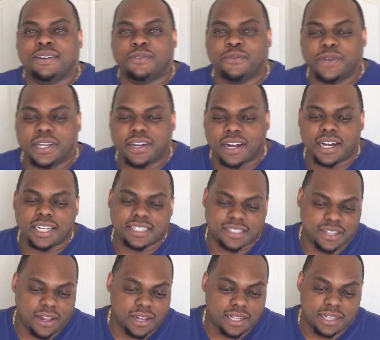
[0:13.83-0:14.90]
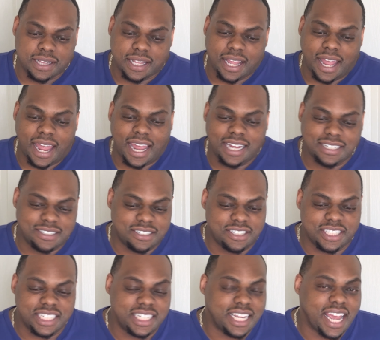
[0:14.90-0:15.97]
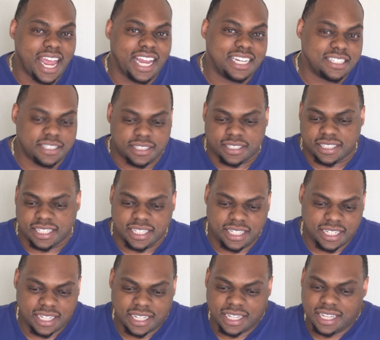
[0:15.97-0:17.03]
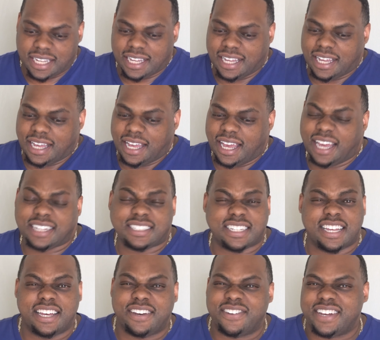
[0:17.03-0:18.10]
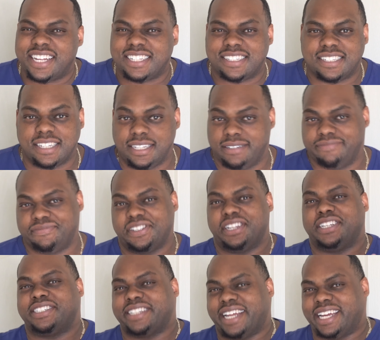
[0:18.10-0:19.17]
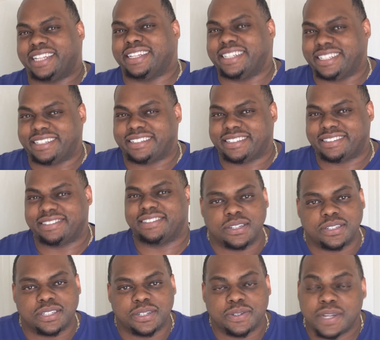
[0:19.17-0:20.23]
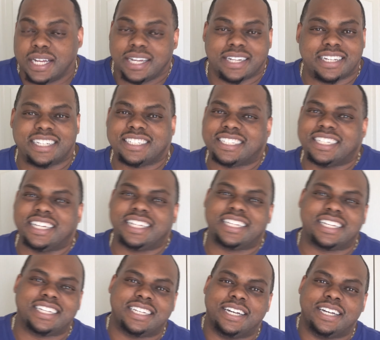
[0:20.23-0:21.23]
we are installing the HGHC XLST. It looks like this. So let's get it